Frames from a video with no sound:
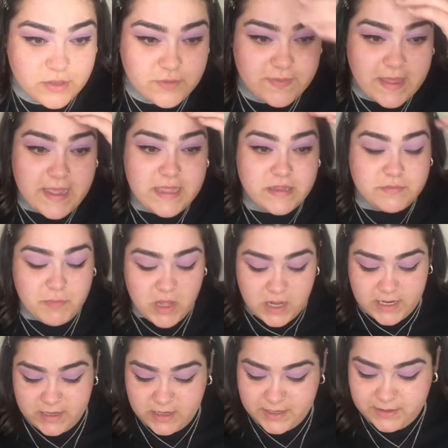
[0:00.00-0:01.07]
that is
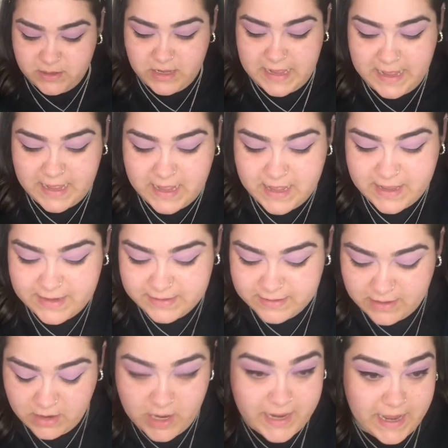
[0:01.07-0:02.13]
my eyeliner, and
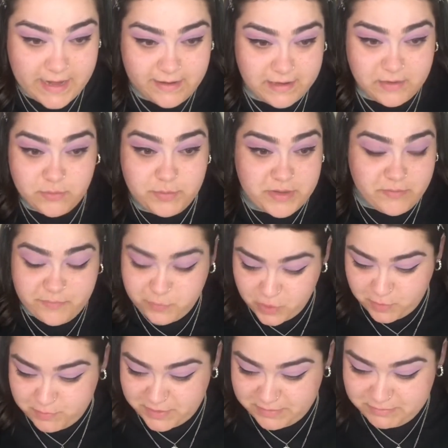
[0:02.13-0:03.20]
I had a little bit of
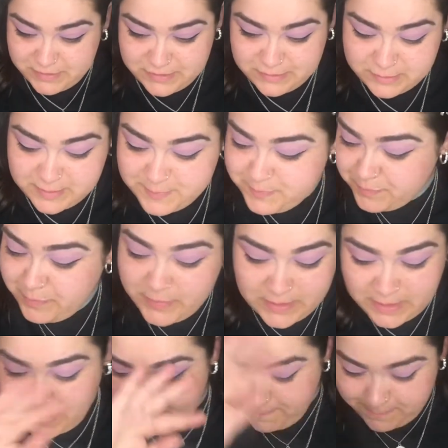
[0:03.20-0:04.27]
problems,
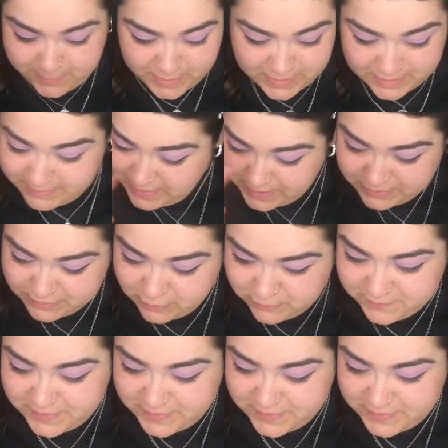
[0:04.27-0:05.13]
but I solved